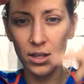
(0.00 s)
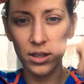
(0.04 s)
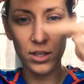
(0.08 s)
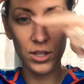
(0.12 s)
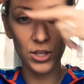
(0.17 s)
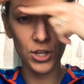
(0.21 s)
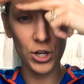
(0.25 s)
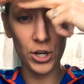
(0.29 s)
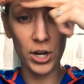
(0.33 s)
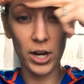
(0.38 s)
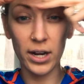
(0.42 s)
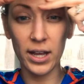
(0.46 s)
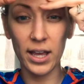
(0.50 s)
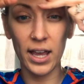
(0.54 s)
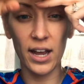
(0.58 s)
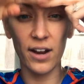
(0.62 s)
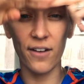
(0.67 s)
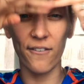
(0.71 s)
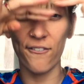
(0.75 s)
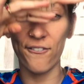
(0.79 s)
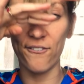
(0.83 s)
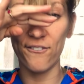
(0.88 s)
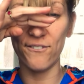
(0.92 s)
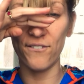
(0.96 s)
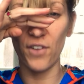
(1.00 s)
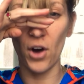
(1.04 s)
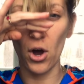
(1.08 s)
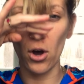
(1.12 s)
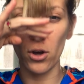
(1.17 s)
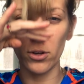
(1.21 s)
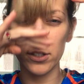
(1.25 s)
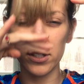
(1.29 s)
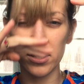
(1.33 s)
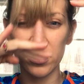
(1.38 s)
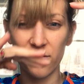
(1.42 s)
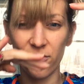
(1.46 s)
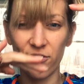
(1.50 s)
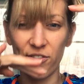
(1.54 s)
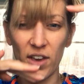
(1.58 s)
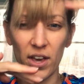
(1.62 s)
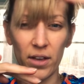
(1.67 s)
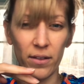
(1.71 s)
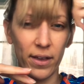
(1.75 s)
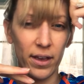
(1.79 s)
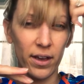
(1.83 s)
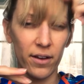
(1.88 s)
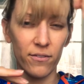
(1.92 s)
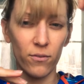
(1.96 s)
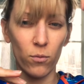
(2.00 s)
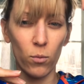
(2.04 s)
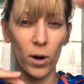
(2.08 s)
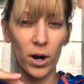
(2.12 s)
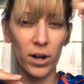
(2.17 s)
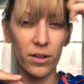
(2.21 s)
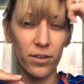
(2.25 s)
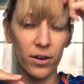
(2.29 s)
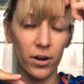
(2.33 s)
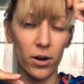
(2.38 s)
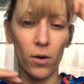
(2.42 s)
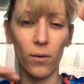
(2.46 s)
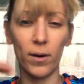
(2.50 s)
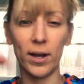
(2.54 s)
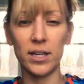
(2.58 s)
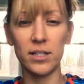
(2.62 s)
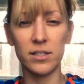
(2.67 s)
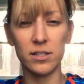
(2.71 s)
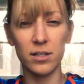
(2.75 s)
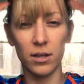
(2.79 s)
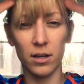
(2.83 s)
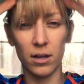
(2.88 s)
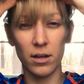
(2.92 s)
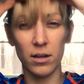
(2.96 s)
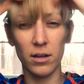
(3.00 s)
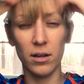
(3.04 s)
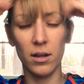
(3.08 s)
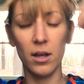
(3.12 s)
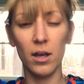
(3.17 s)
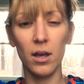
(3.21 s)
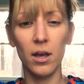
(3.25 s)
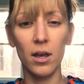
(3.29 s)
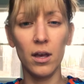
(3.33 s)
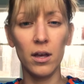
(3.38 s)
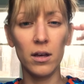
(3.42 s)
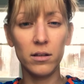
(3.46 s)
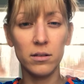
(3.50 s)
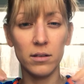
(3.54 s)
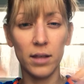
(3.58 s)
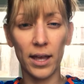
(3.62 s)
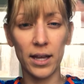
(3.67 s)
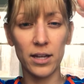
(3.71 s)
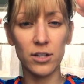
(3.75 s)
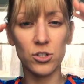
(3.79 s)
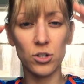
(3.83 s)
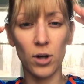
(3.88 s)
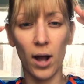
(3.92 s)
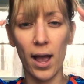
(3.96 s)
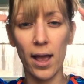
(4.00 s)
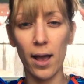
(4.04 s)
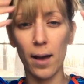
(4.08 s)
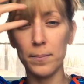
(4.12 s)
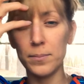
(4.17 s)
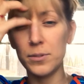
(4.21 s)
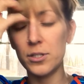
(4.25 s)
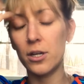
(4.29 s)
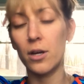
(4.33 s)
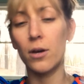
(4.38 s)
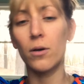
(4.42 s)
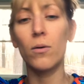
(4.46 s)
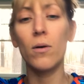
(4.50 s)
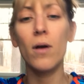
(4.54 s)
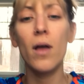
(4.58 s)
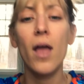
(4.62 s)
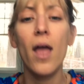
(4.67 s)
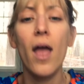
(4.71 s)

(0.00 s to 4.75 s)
you're gonna get a false feeling of where they're going to like dry up to.